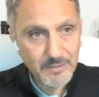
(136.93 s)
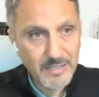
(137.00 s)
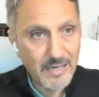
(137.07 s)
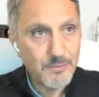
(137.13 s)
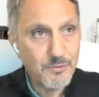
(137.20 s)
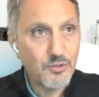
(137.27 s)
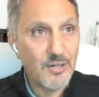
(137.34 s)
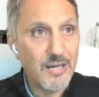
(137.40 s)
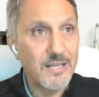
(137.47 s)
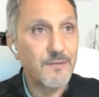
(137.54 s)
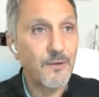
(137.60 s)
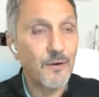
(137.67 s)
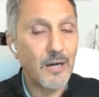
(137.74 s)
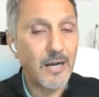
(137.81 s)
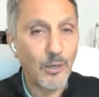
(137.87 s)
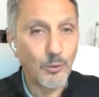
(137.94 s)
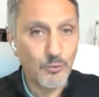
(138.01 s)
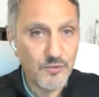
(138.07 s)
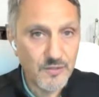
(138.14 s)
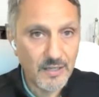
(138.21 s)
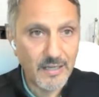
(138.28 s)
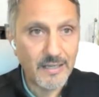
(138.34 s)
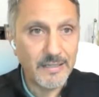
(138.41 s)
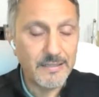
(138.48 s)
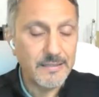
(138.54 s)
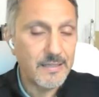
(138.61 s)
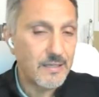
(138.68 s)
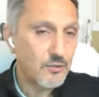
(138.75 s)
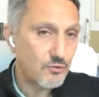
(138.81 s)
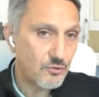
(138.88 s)
sometimes transfer
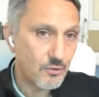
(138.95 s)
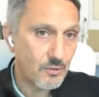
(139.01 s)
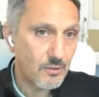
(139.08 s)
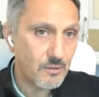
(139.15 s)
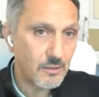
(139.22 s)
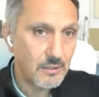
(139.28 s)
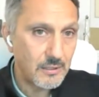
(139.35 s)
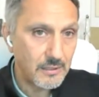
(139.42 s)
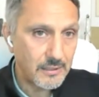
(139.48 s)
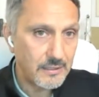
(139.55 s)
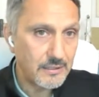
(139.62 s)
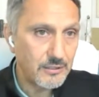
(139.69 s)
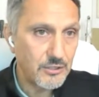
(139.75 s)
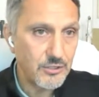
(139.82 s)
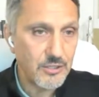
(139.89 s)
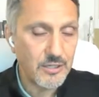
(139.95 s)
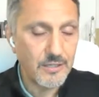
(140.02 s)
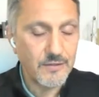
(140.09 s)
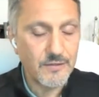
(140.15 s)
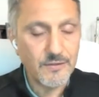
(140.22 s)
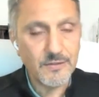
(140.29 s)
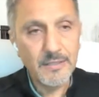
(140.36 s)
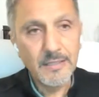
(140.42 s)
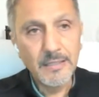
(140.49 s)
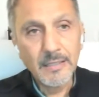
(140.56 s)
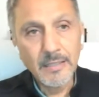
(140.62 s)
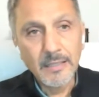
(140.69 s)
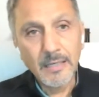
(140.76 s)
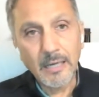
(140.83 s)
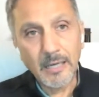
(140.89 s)
outside the historical indigenous
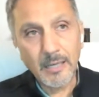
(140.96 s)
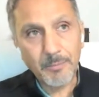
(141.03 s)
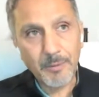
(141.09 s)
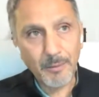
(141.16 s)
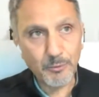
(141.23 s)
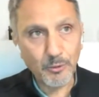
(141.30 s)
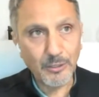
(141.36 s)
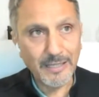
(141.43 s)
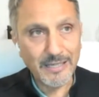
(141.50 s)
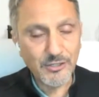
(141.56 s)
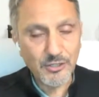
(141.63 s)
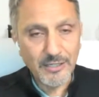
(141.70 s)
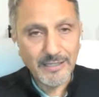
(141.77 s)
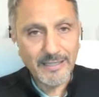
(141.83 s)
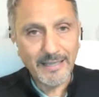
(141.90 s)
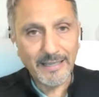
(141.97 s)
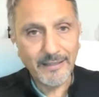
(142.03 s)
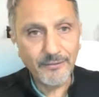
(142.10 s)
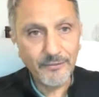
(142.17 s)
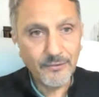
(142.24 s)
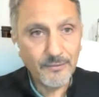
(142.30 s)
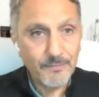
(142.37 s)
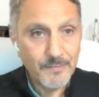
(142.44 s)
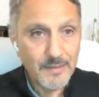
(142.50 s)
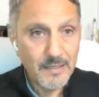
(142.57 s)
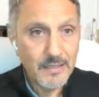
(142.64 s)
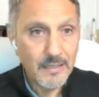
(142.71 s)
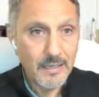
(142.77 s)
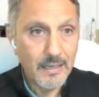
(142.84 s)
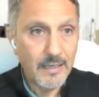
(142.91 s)
population lands,
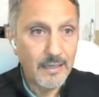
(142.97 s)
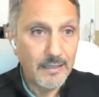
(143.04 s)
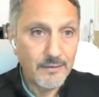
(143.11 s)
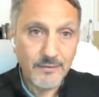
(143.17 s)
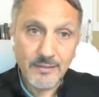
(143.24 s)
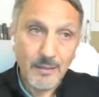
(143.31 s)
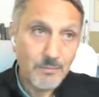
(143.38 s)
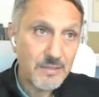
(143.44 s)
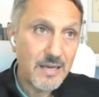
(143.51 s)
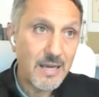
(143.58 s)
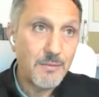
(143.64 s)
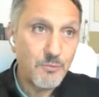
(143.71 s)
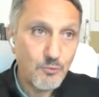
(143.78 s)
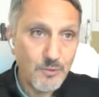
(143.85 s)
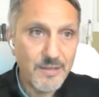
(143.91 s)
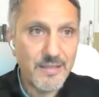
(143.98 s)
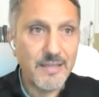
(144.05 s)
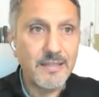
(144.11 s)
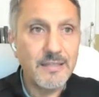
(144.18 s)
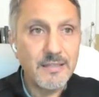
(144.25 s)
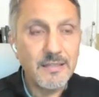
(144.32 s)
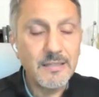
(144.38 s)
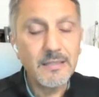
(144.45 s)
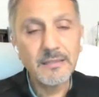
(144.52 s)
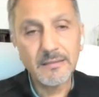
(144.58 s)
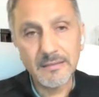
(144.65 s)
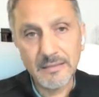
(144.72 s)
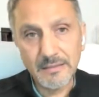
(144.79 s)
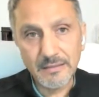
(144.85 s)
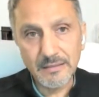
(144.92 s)
and sometimes
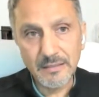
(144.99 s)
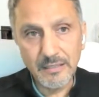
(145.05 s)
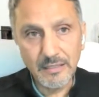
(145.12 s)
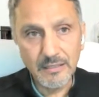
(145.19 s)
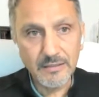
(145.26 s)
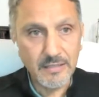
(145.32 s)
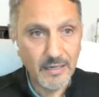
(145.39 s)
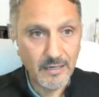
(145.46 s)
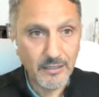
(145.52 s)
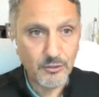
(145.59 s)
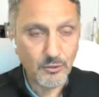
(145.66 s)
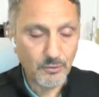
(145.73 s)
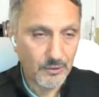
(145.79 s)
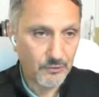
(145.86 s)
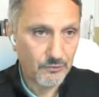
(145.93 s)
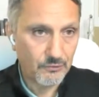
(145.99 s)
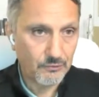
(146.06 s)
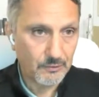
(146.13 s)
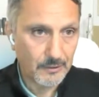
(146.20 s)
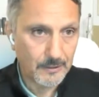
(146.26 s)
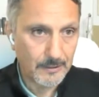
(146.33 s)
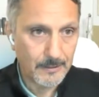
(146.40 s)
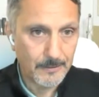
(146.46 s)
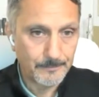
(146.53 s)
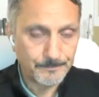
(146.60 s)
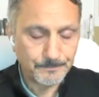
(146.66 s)
within the territories.